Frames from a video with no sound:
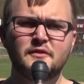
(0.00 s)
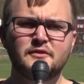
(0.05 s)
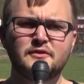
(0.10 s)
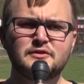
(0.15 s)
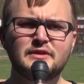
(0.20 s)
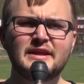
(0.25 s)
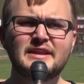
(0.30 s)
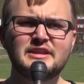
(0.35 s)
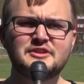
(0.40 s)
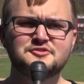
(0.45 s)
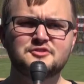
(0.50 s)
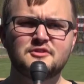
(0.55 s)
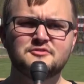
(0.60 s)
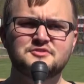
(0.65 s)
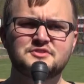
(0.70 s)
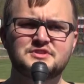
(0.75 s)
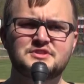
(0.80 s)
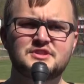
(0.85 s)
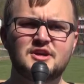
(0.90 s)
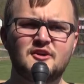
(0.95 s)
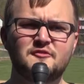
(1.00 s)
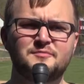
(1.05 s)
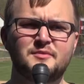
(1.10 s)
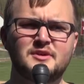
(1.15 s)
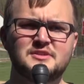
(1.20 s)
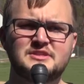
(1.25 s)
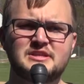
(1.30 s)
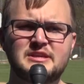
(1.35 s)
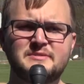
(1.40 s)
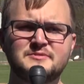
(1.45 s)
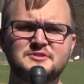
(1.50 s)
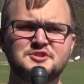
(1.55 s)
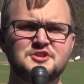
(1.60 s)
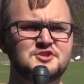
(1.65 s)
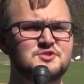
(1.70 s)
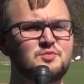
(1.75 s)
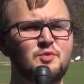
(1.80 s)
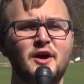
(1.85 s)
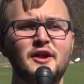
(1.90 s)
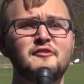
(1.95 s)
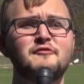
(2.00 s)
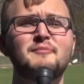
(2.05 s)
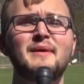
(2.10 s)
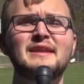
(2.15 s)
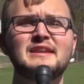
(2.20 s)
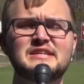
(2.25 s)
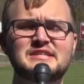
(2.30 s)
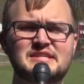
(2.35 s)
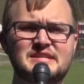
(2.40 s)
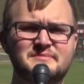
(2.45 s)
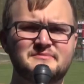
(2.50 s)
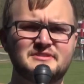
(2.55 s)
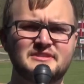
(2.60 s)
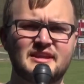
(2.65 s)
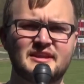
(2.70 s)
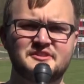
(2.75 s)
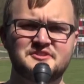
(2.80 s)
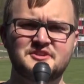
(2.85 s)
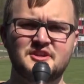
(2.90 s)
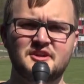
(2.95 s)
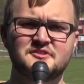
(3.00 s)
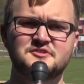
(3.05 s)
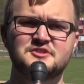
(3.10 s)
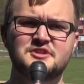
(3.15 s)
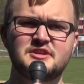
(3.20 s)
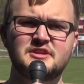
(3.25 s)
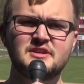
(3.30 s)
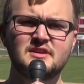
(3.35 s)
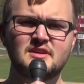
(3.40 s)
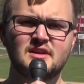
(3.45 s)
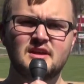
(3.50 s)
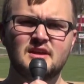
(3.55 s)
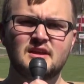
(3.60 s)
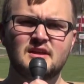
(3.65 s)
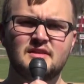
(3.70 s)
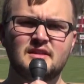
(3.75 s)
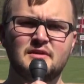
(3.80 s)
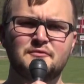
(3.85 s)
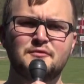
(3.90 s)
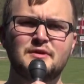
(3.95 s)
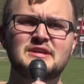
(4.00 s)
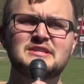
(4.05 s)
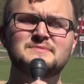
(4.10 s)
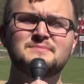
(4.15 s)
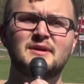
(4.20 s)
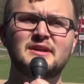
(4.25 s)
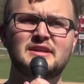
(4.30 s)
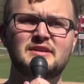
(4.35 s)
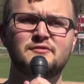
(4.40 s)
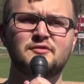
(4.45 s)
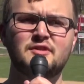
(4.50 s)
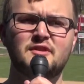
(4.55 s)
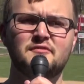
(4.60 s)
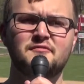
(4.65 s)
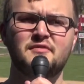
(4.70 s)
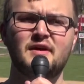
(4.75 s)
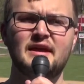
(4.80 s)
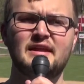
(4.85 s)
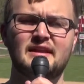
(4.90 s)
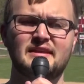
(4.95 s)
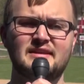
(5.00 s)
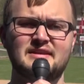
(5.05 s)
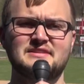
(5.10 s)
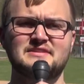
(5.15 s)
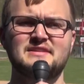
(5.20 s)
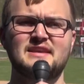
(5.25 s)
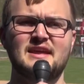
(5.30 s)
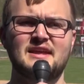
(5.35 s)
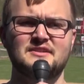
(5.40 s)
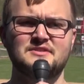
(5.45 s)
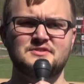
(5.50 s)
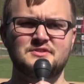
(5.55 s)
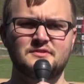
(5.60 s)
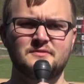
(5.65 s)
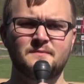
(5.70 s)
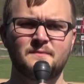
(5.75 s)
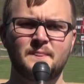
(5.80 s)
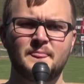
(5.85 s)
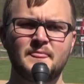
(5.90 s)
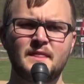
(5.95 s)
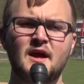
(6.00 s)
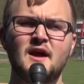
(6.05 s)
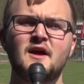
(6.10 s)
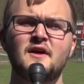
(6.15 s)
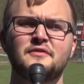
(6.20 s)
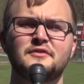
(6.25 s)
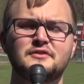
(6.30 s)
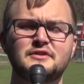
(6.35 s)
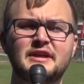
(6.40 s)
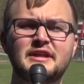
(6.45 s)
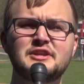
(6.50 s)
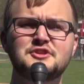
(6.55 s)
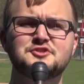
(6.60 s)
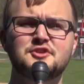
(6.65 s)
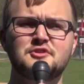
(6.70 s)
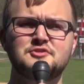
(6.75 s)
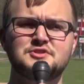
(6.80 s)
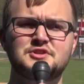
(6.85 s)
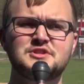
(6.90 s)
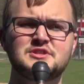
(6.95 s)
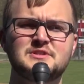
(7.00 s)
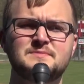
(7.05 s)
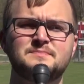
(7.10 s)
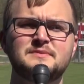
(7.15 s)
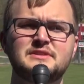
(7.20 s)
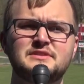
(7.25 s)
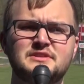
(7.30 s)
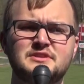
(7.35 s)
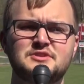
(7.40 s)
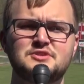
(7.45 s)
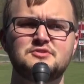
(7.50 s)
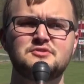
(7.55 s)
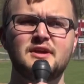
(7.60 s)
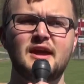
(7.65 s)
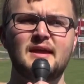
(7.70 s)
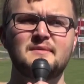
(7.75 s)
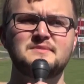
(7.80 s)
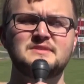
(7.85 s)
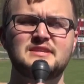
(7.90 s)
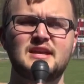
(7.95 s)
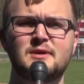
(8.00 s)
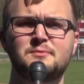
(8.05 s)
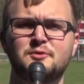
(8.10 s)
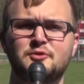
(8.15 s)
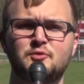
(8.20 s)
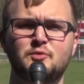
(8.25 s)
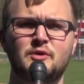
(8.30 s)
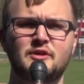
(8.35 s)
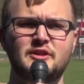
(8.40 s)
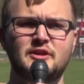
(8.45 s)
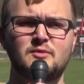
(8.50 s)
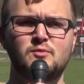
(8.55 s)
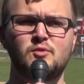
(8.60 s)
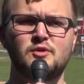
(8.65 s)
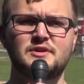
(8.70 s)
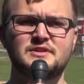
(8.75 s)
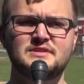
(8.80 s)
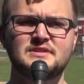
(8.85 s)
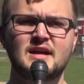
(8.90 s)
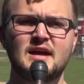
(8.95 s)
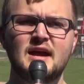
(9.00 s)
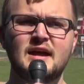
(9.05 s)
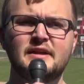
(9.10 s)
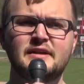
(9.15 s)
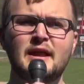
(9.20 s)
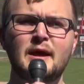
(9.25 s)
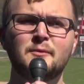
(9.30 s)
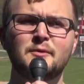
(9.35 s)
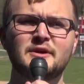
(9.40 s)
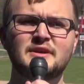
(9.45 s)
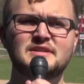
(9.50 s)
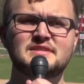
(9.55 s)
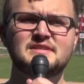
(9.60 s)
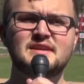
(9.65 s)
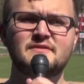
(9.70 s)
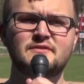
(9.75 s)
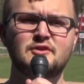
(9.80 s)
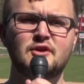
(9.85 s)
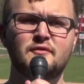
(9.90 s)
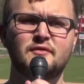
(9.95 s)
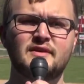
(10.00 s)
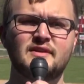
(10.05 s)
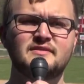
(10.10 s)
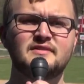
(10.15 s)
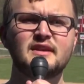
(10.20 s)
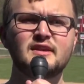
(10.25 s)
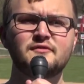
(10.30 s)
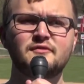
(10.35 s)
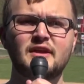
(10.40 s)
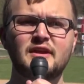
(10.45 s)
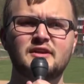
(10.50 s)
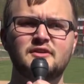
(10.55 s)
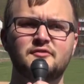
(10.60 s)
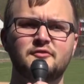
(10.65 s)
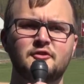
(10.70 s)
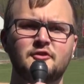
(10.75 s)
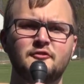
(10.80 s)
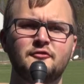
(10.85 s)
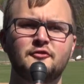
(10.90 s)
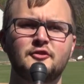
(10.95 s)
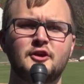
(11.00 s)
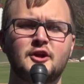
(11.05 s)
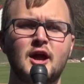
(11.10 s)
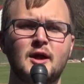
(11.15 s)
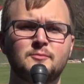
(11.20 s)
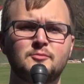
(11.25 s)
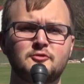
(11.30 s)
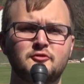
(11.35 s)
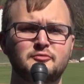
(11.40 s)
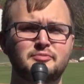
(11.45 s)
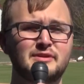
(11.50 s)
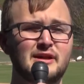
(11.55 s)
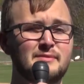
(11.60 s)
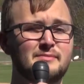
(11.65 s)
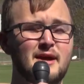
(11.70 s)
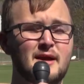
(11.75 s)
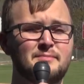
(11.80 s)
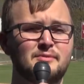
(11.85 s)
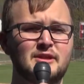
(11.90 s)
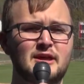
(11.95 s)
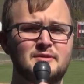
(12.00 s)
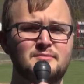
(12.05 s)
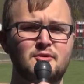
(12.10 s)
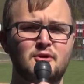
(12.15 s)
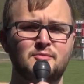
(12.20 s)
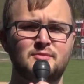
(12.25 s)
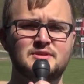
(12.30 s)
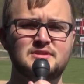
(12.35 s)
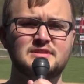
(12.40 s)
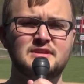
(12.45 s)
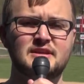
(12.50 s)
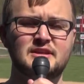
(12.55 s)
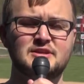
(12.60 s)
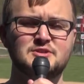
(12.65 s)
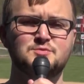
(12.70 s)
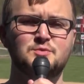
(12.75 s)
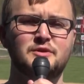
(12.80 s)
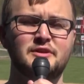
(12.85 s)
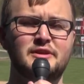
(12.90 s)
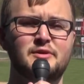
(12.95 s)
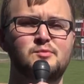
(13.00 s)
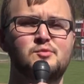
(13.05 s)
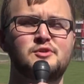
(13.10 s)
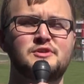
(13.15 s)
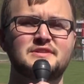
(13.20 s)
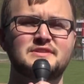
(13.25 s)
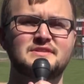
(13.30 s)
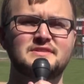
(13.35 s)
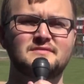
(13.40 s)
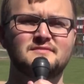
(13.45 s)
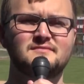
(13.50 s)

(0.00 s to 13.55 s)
The Lady Trojans softball team is just one of many teams at HLG that raise money for the fight against cancer. The Lady Trojans split the two game set with William Woods. Now we're going to send it over to Nick Vandiver for a couple of play by play moments against William Woods.